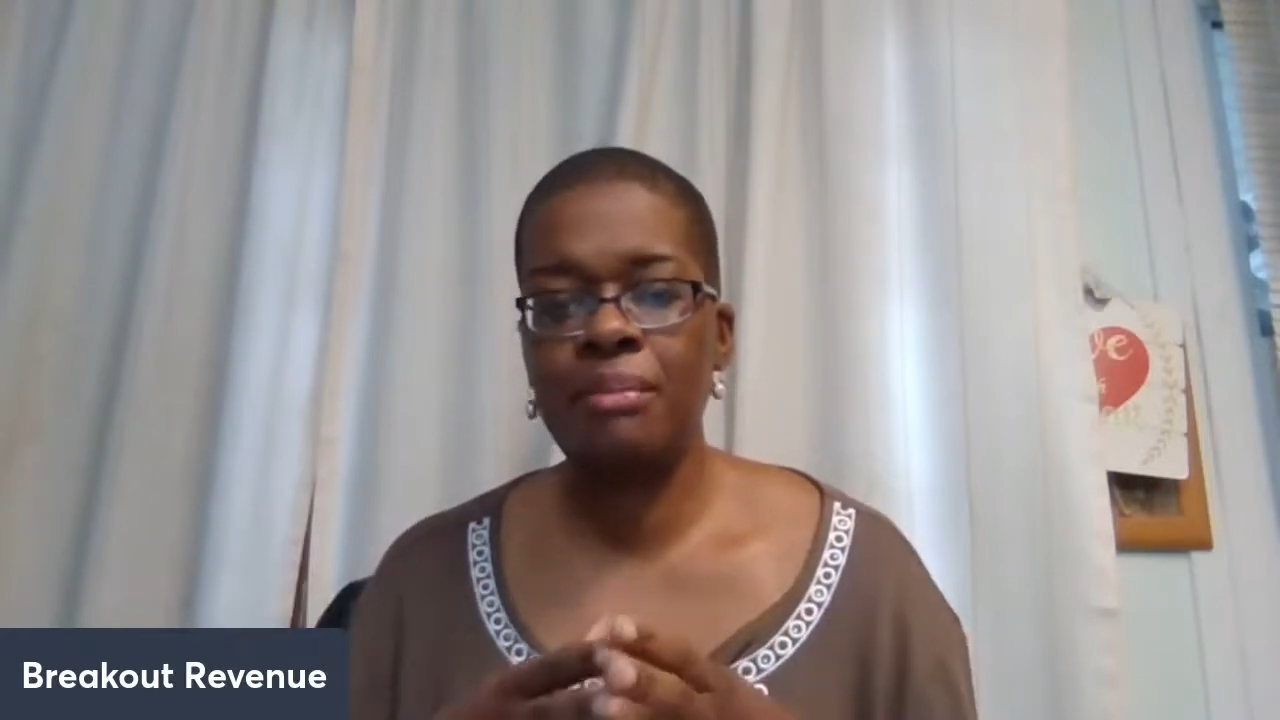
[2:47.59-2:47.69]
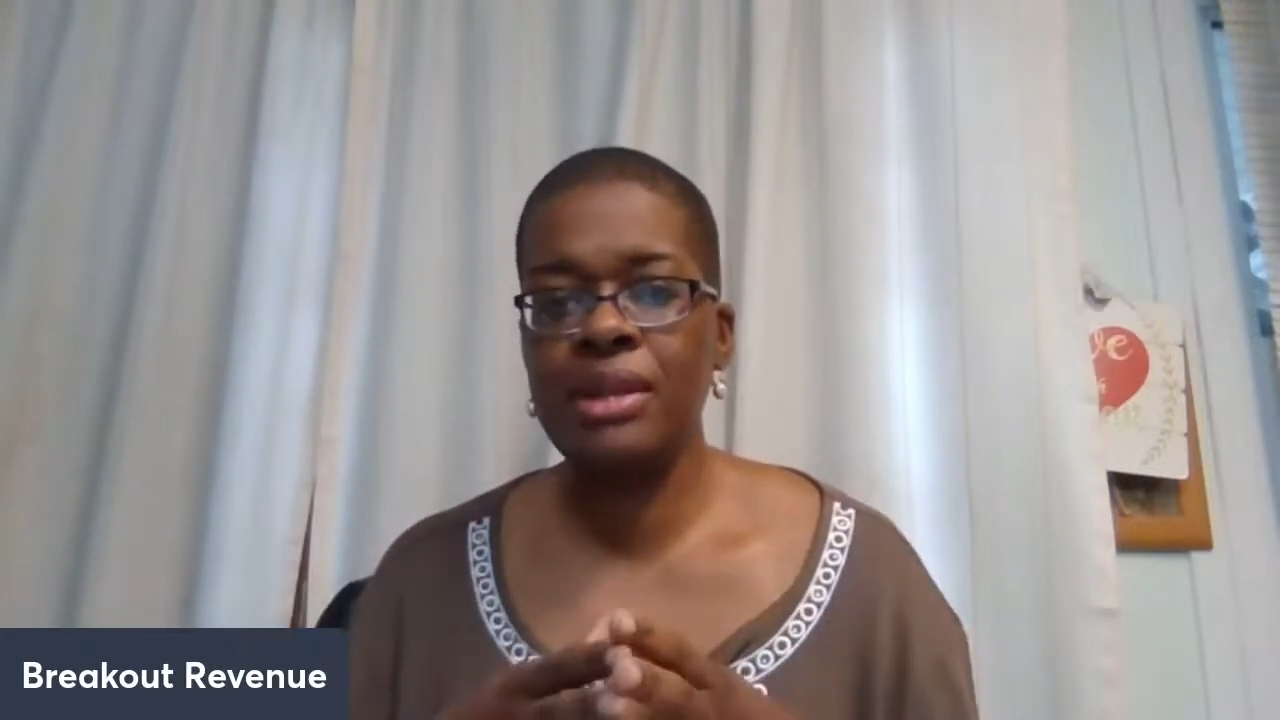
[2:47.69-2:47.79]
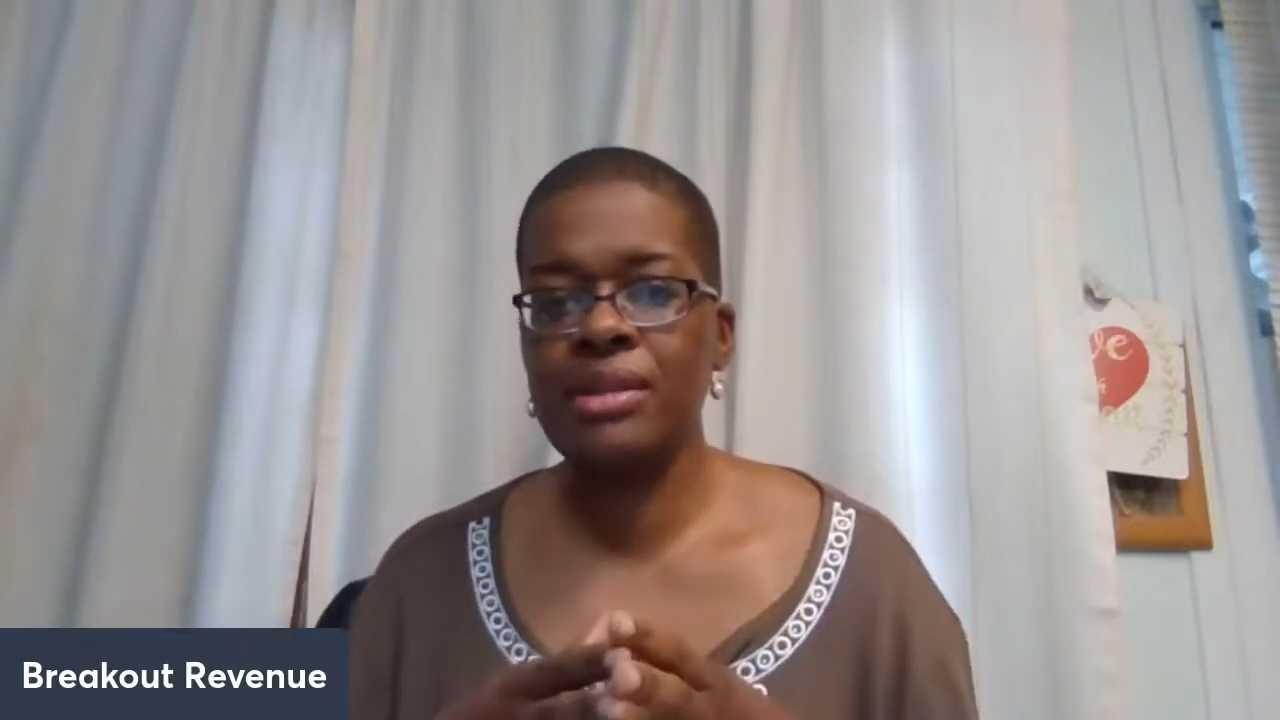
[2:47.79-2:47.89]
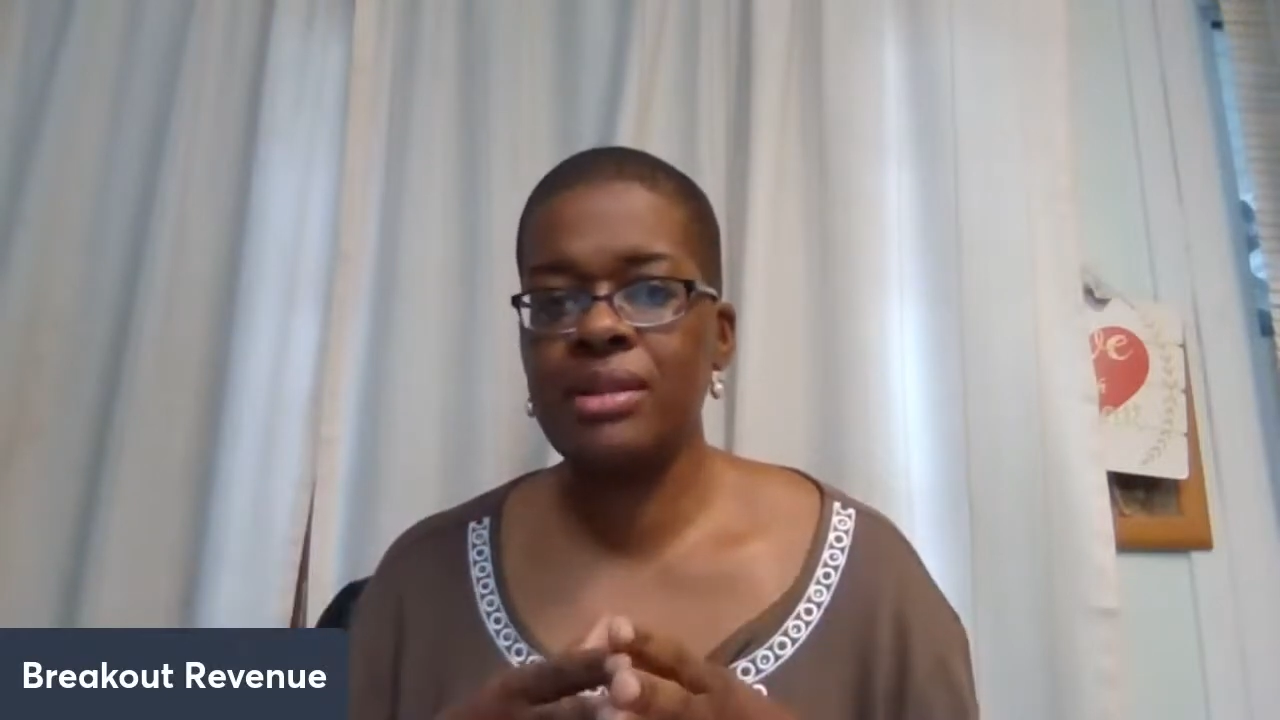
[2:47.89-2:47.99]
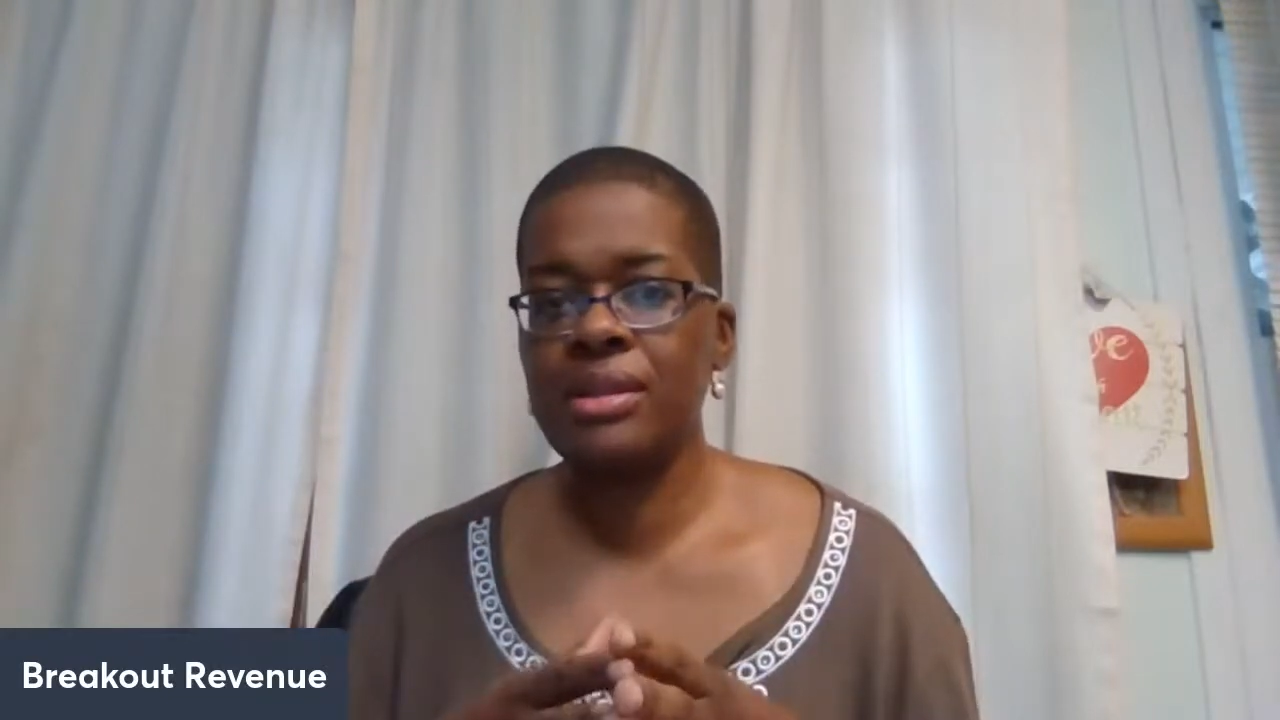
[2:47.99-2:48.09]

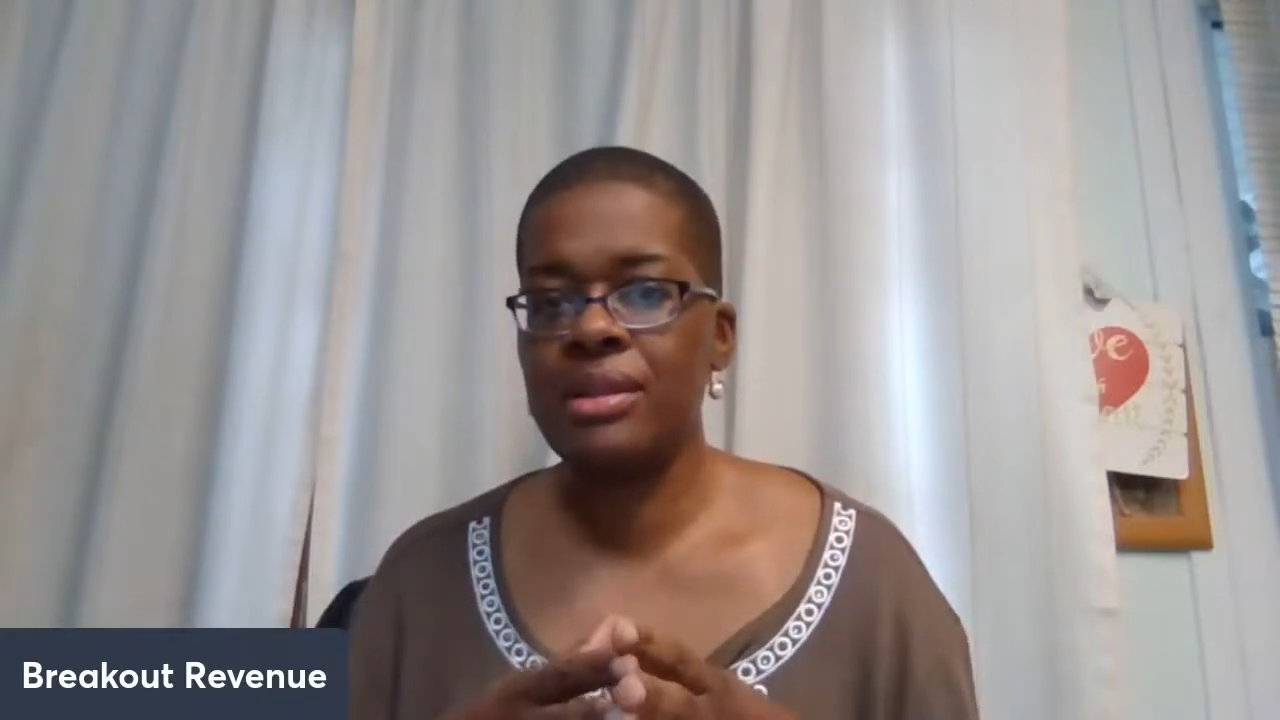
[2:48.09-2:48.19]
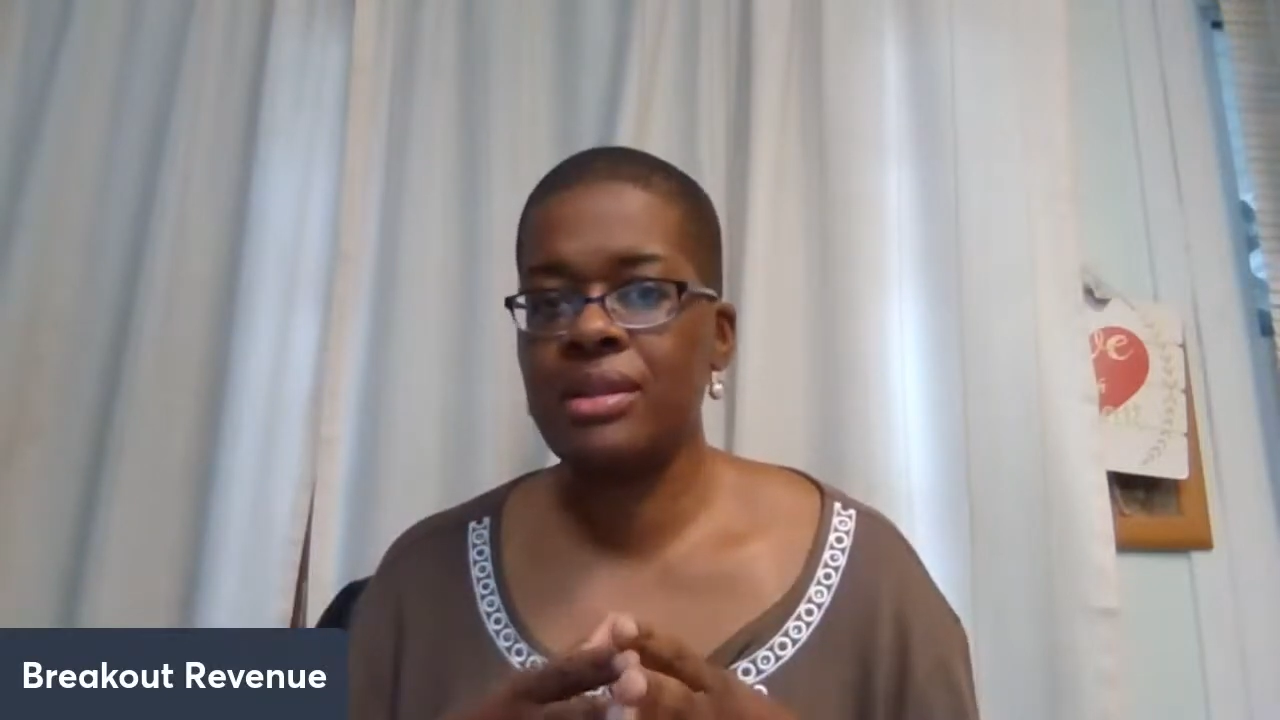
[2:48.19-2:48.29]
businesses